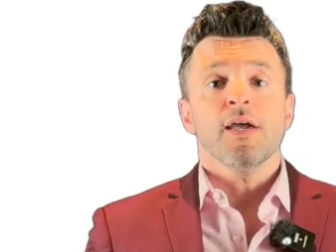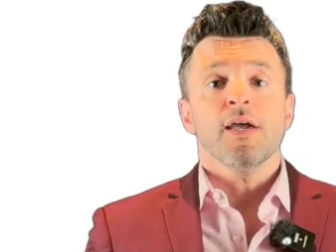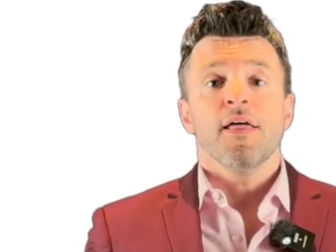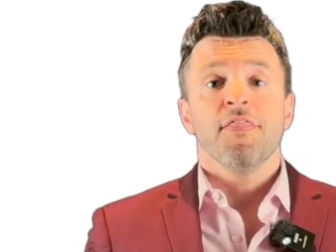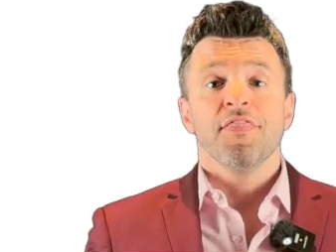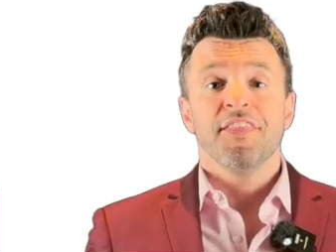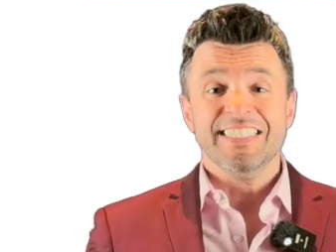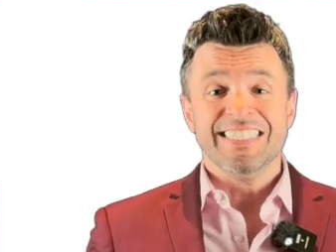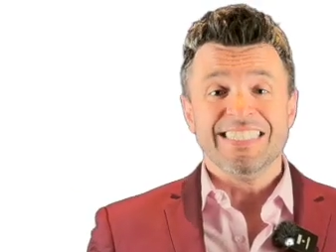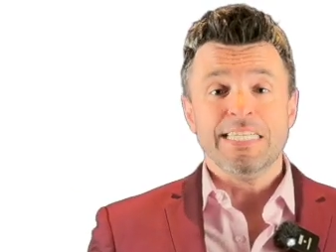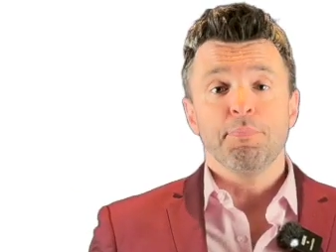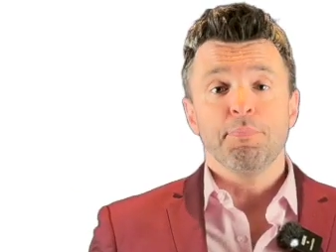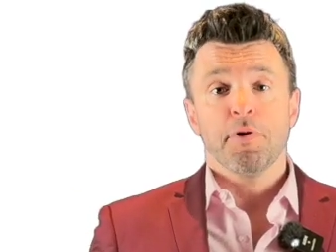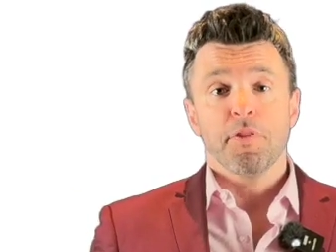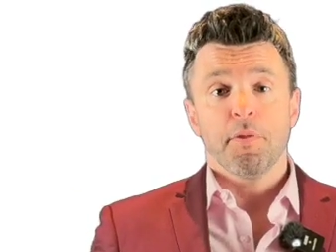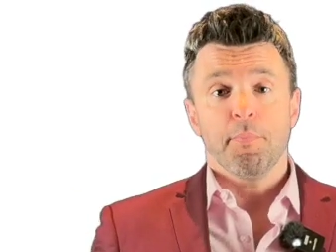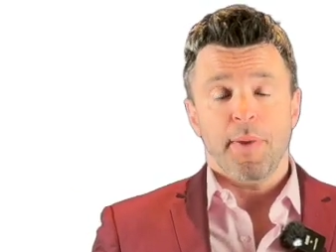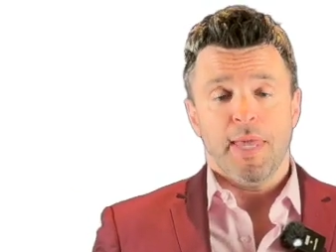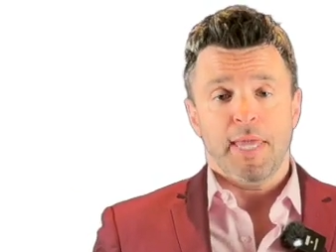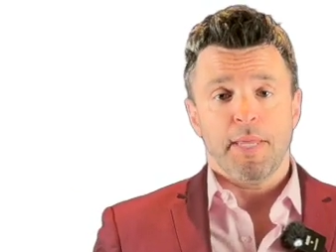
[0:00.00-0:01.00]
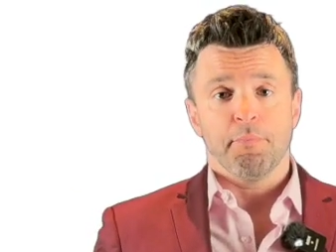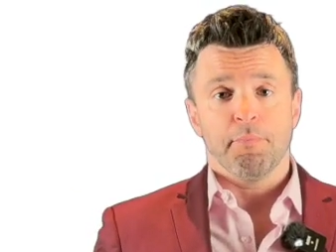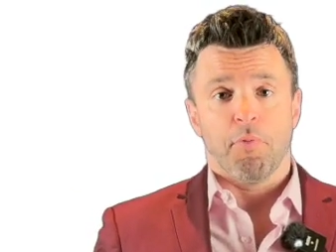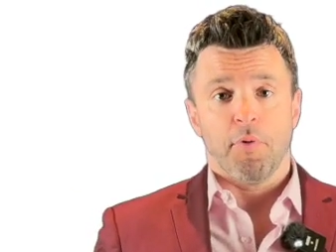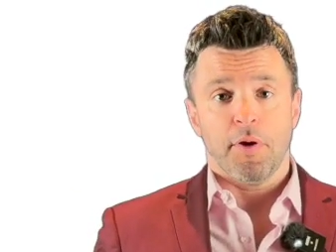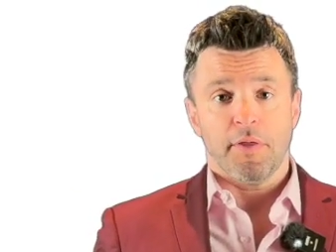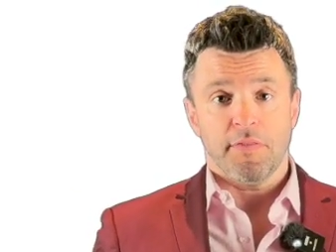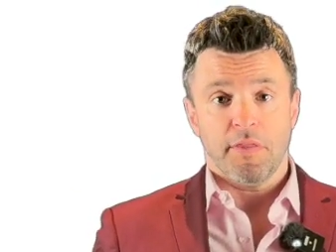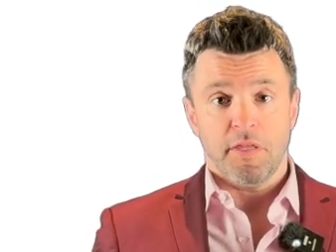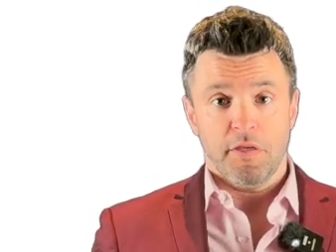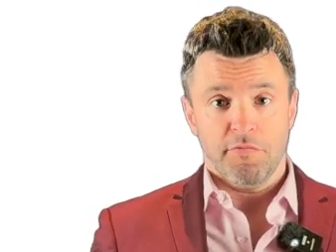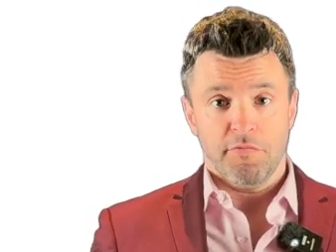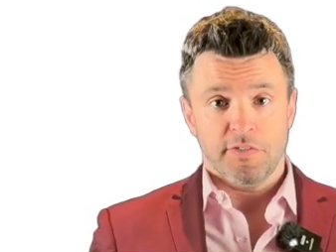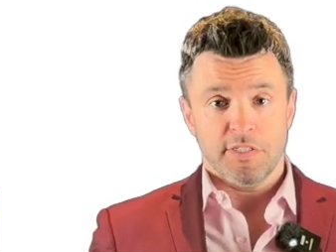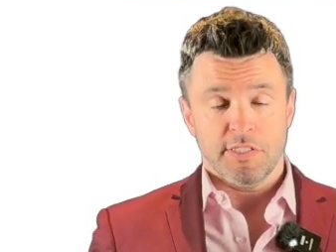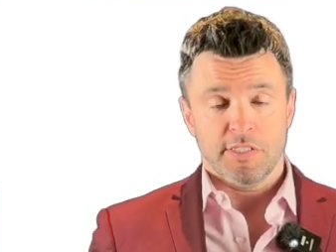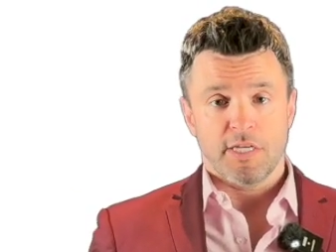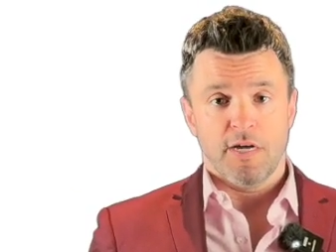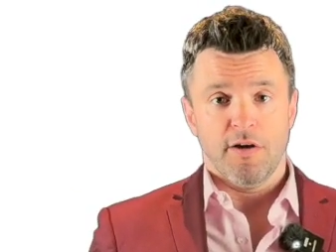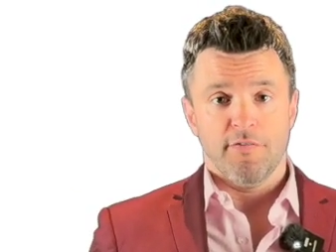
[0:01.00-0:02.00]
The deeper the pain point that you've
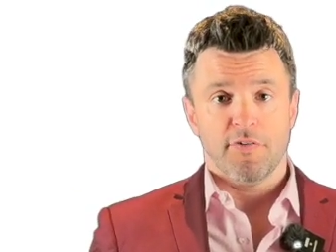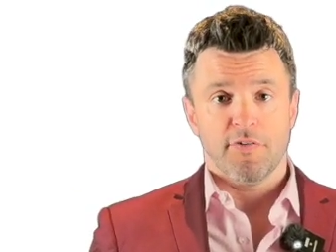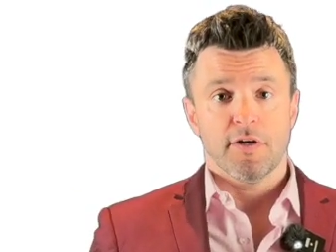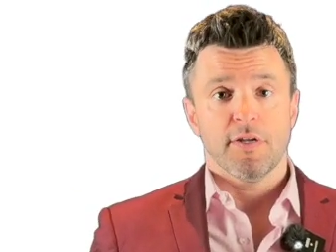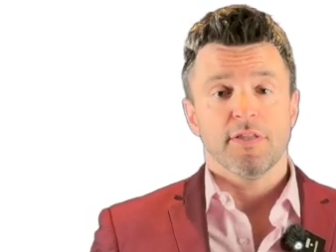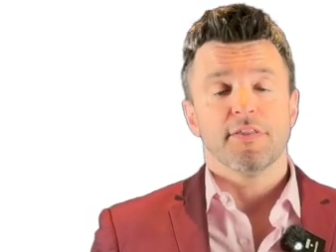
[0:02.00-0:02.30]
discovered,